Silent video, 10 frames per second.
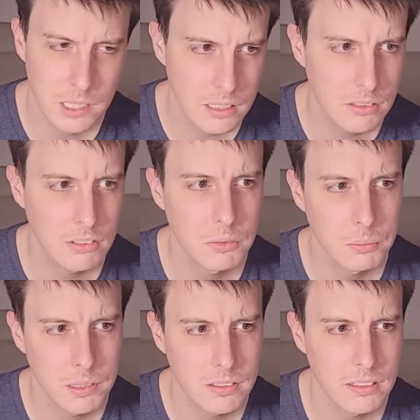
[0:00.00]
matrix
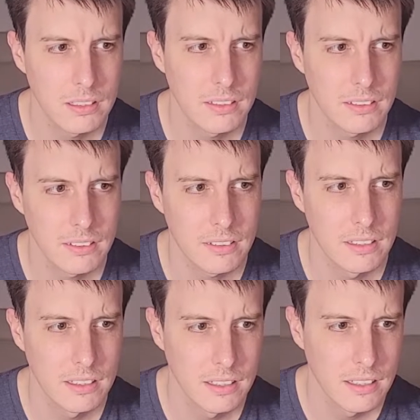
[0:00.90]
business.
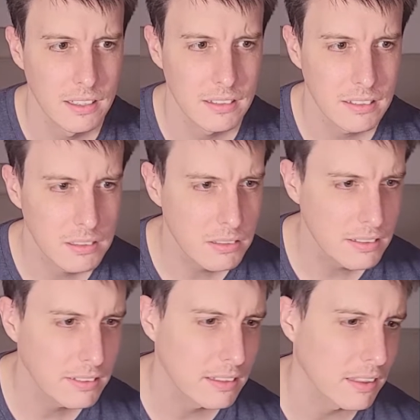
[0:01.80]
It's
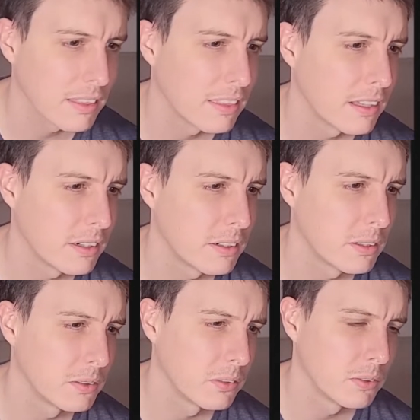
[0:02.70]
interesting that
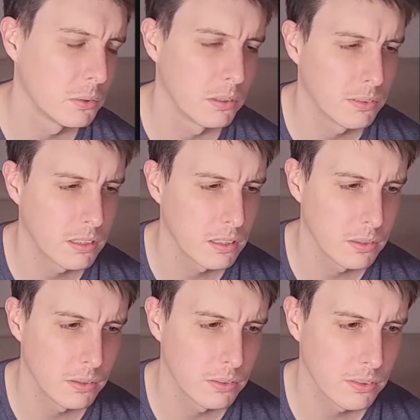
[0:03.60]
thorough is sort of
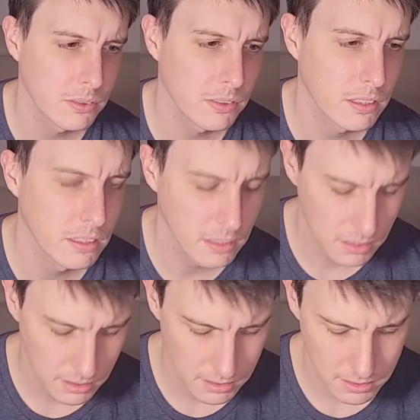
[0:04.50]
close.
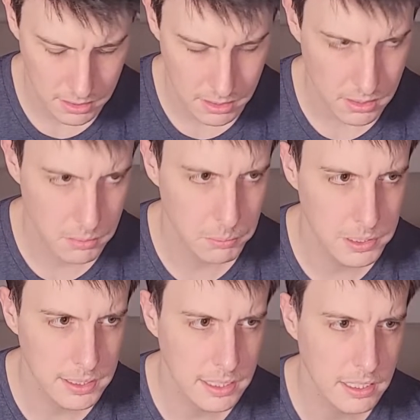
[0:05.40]

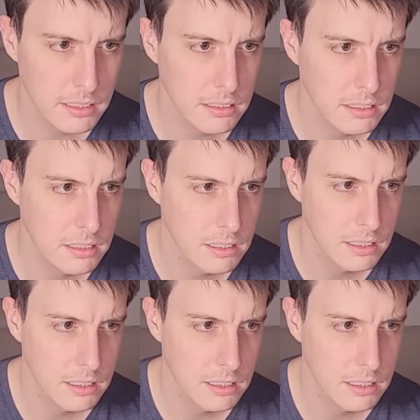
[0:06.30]
Complete